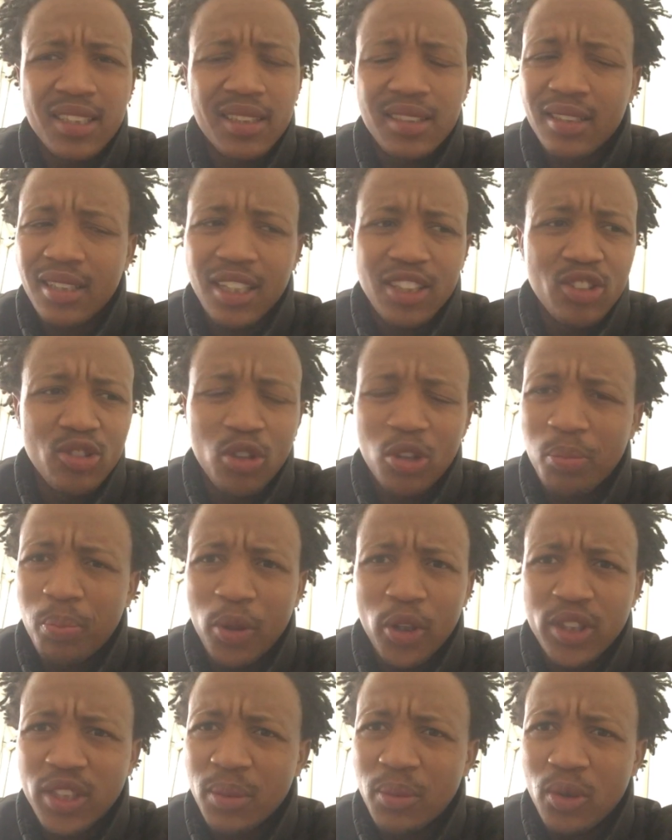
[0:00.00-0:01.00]
It's just not
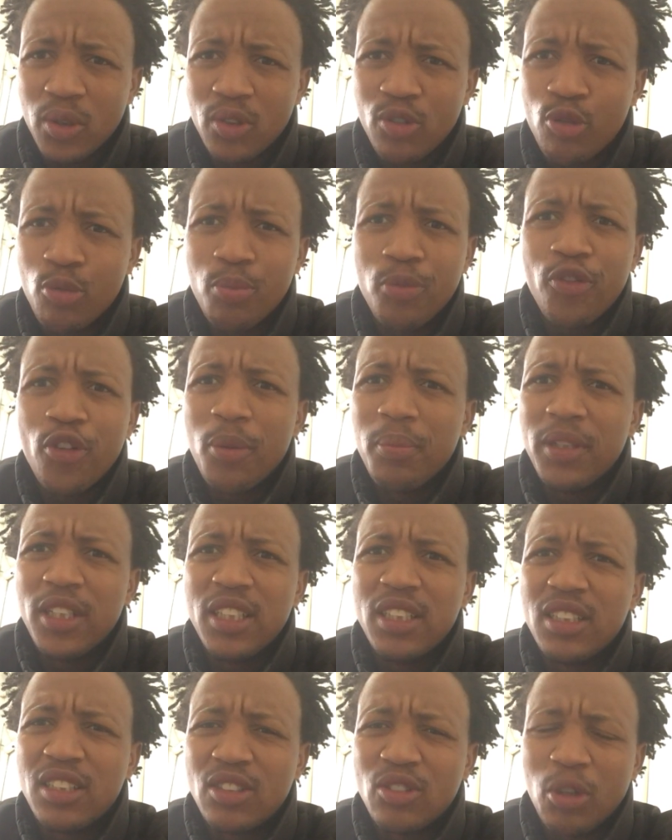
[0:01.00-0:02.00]
possible. For me,
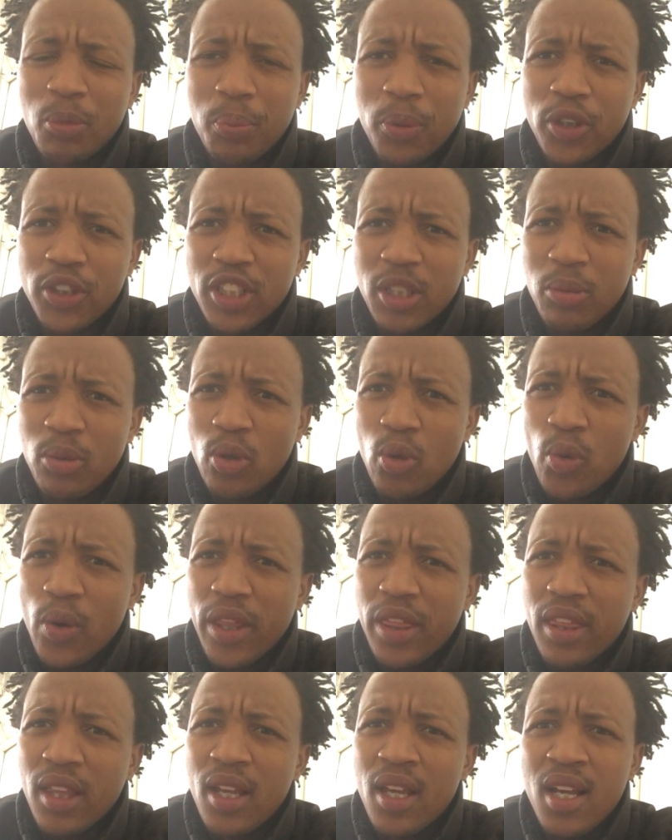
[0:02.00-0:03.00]
it's not possible
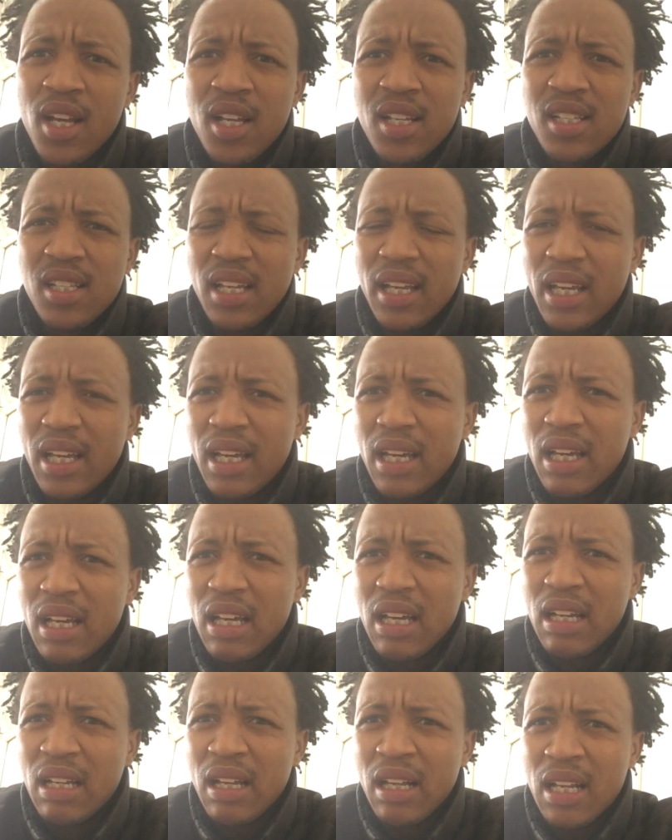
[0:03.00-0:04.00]
with
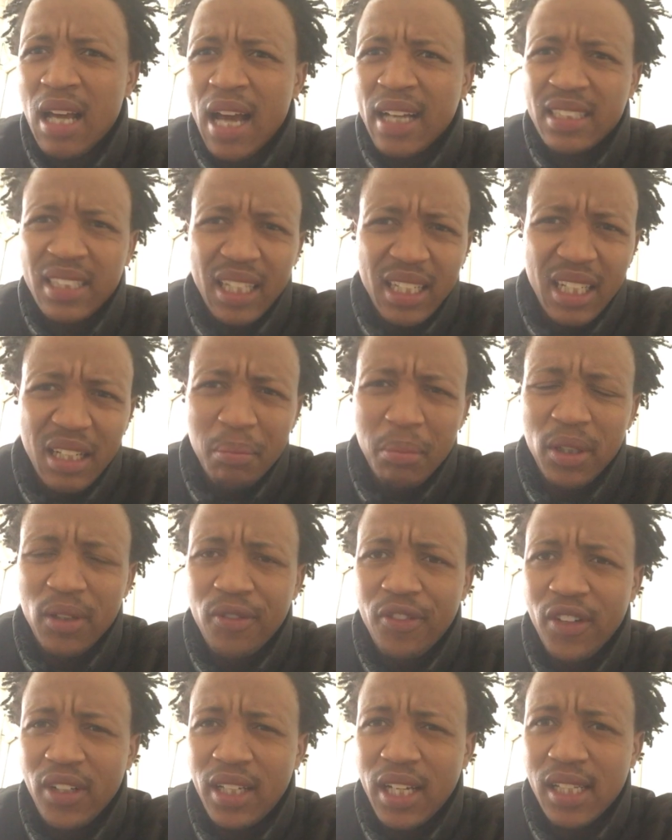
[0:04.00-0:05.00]
attacking
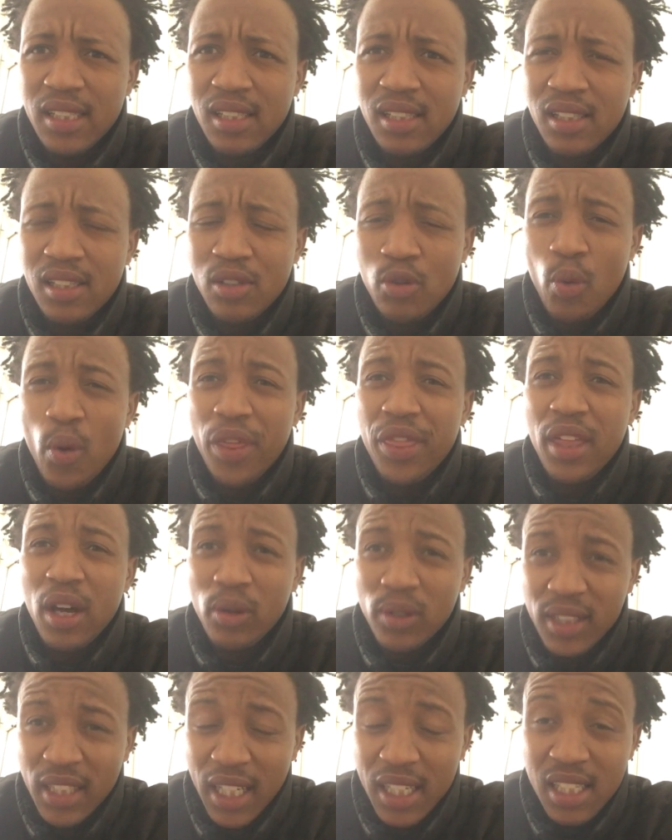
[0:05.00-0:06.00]
midfielders
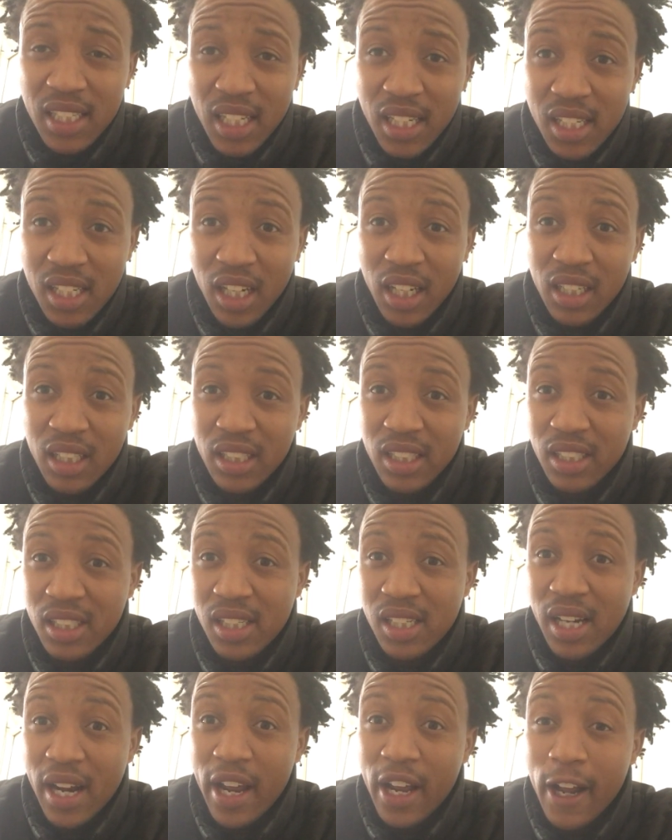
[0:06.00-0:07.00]
without that central
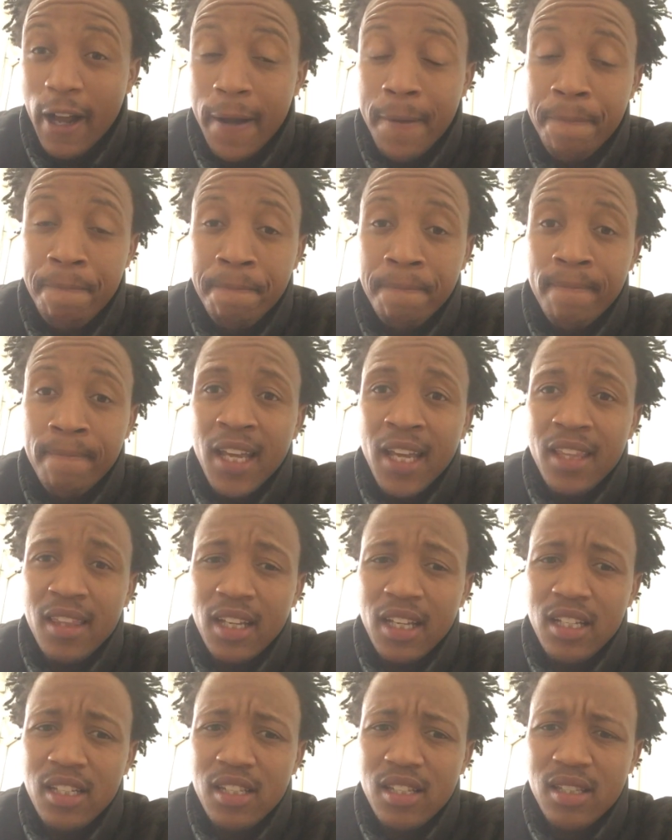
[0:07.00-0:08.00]
striker.
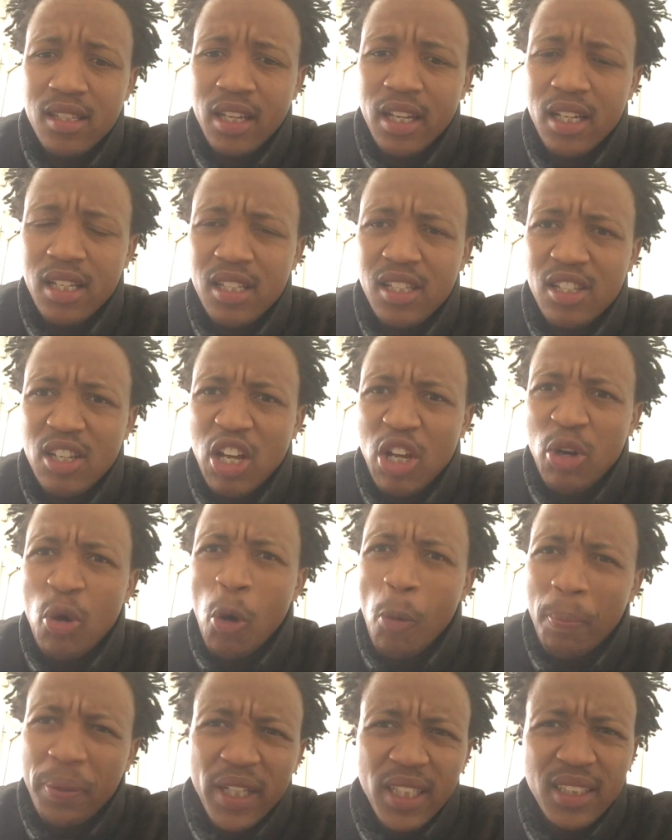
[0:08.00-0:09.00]
There is
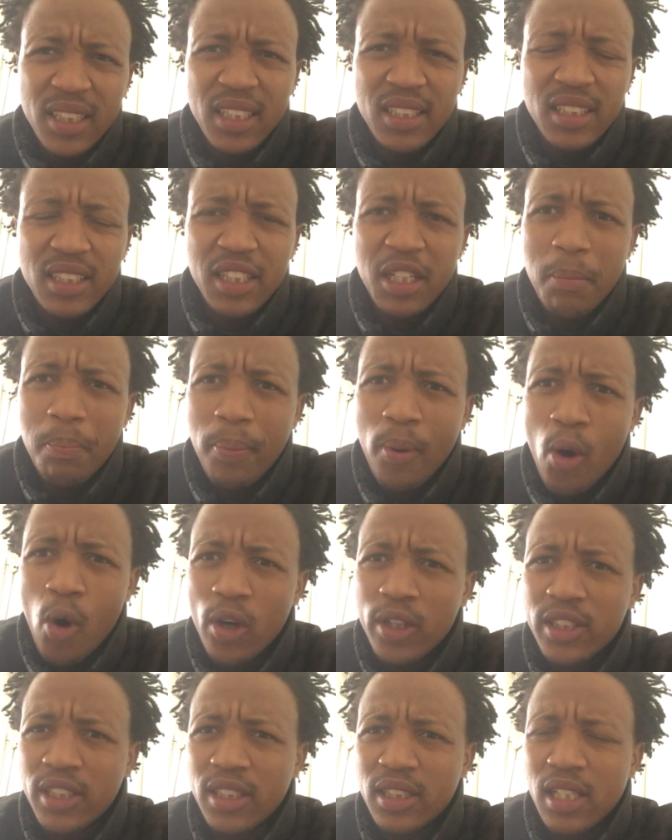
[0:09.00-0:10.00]
no presence in the
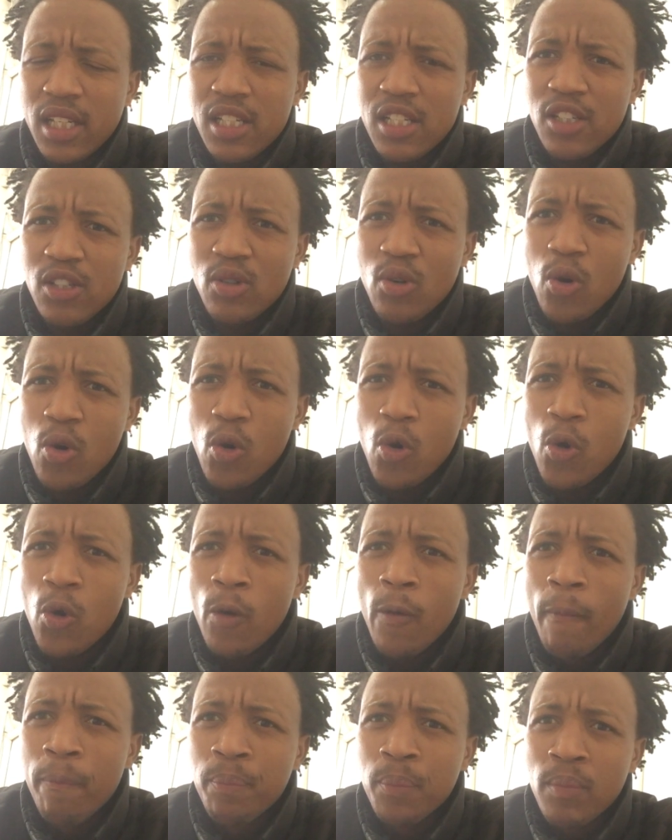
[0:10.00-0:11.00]
box. There is
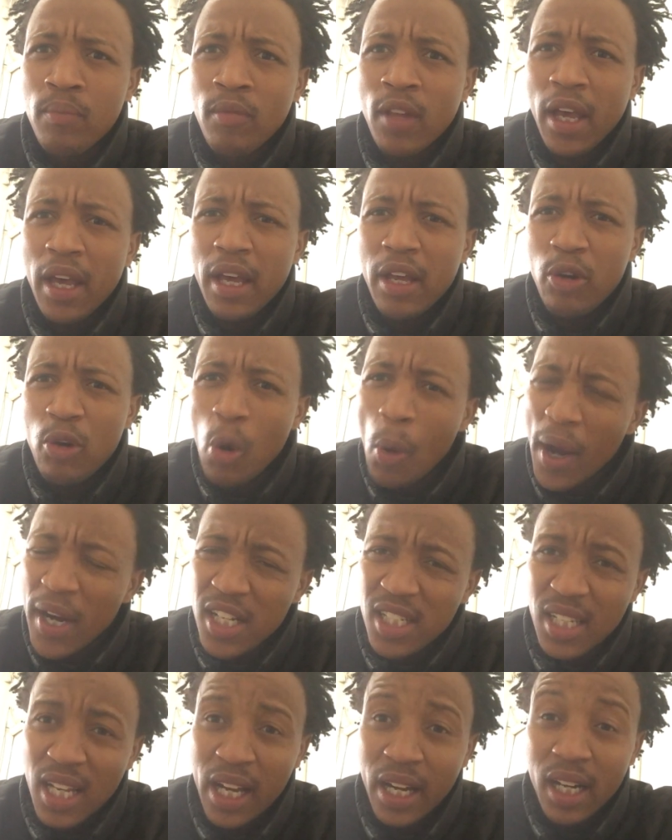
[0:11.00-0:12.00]
no one
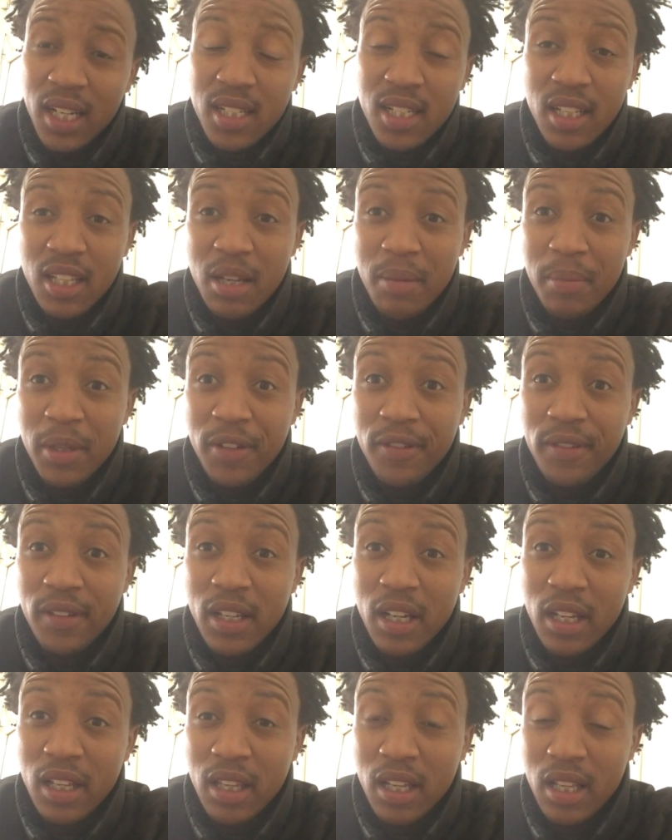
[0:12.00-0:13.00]
is harassing
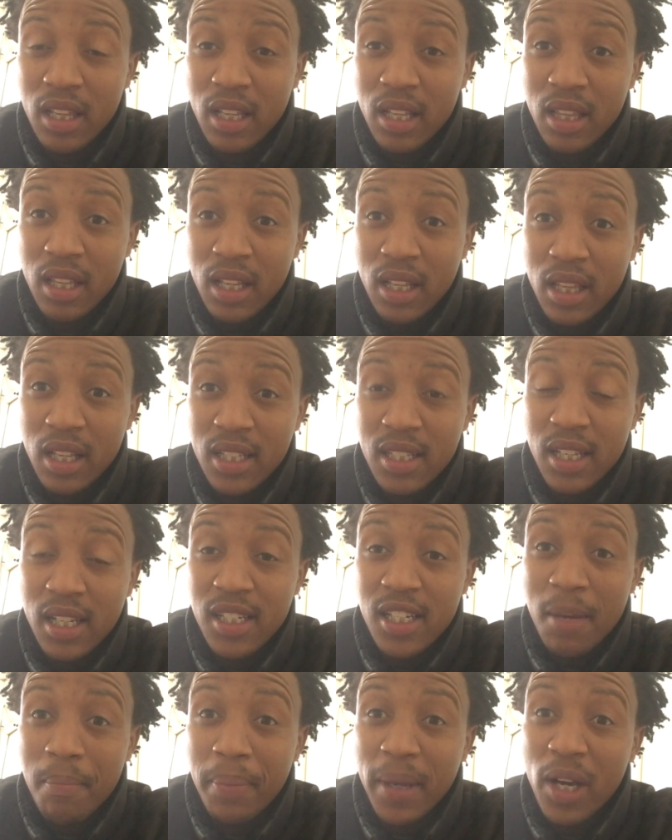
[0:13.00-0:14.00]
the
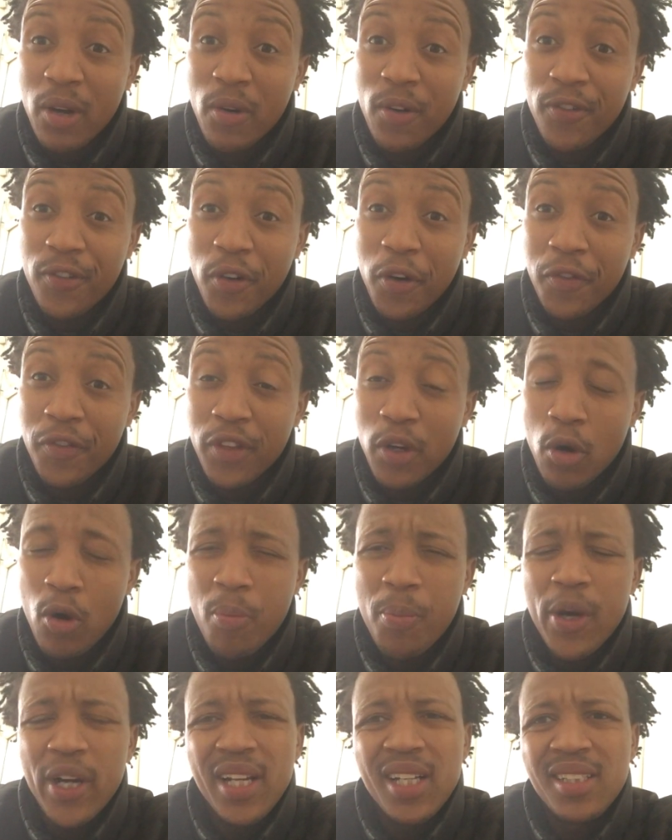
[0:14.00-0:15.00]
center back of the
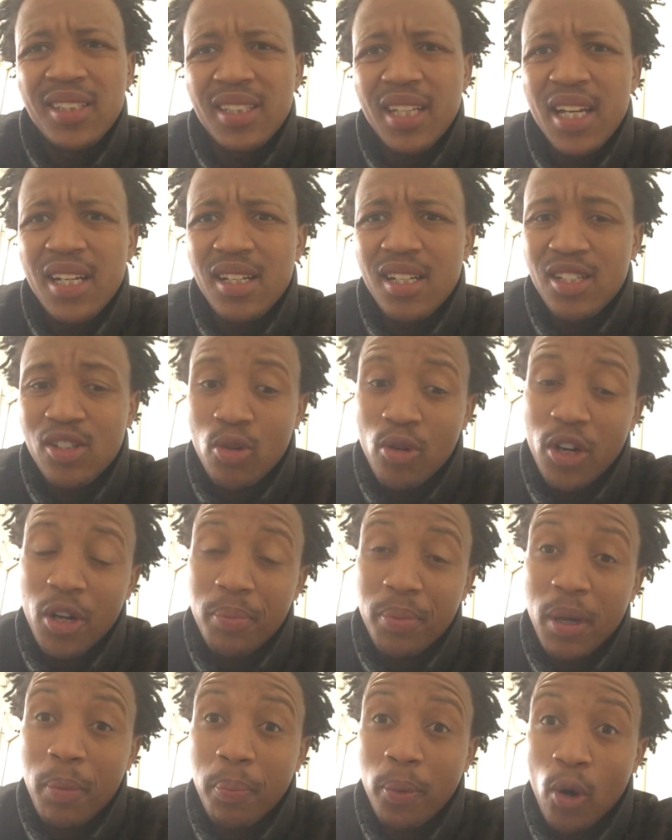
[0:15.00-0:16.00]
opponent, and it's going to
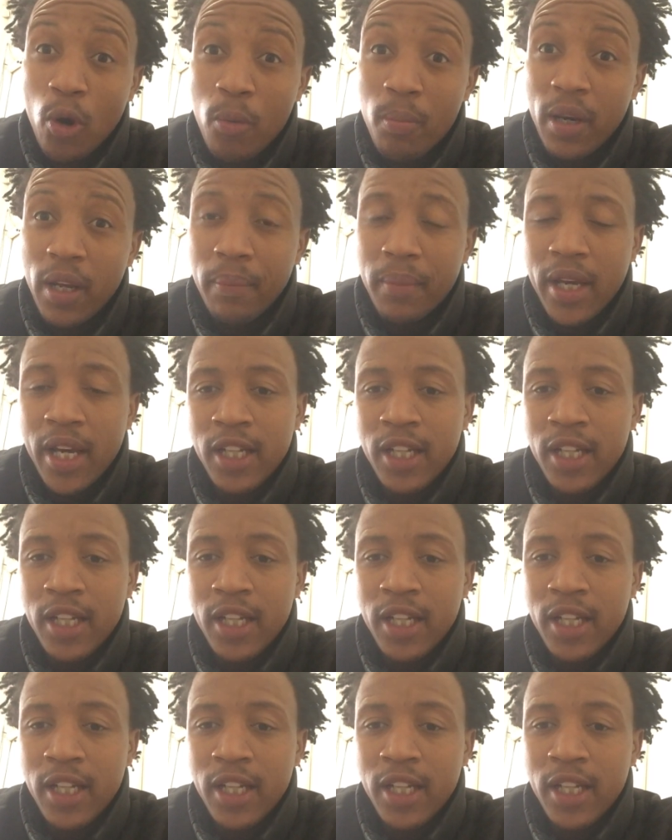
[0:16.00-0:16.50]
be a problem.